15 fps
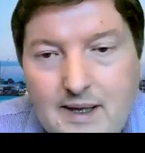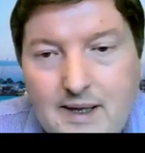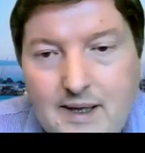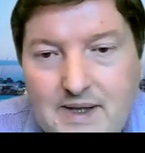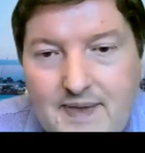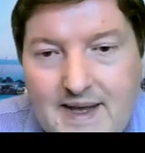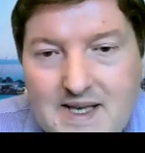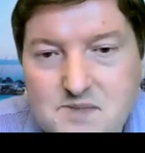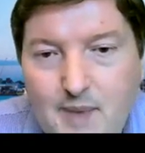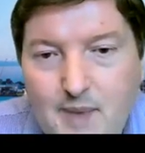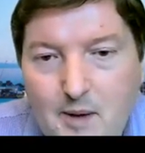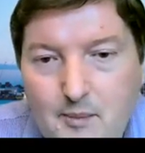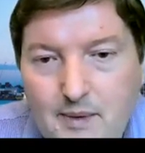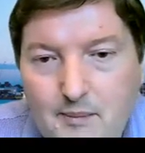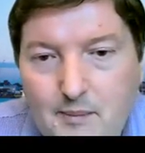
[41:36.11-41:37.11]
did the
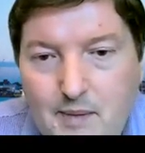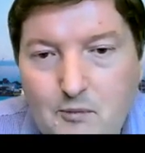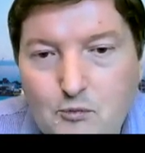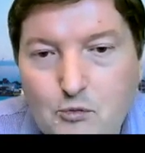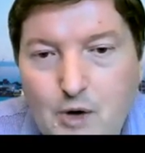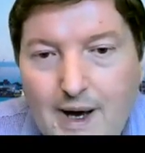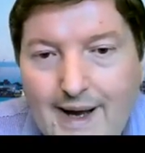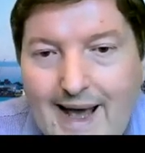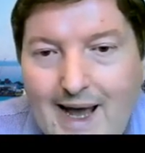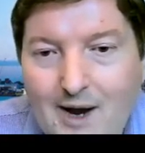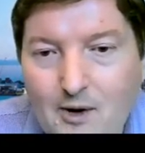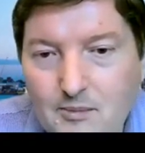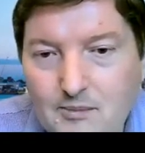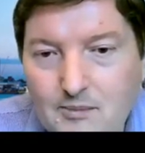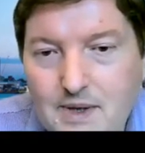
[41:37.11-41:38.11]
experiment and we ran
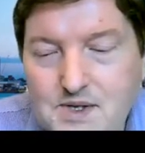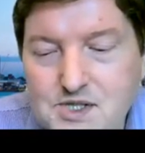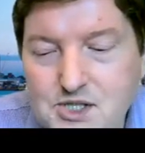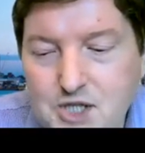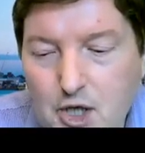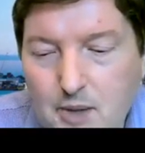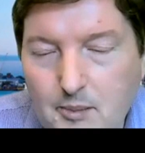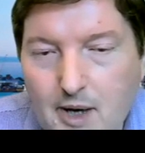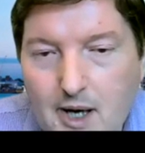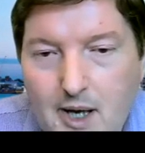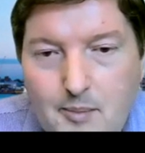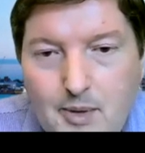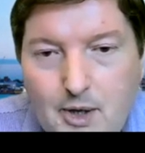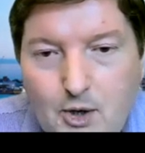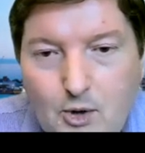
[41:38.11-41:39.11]
out of sodium
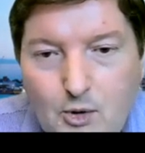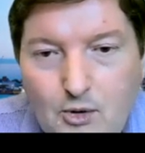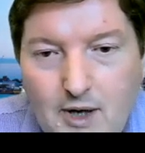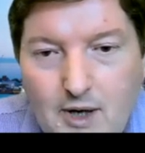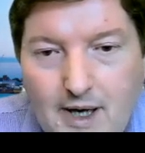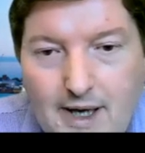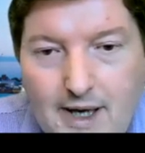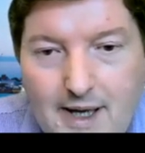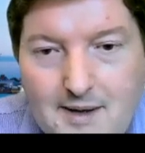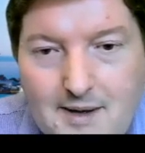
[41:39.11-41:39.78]
hypochlorite.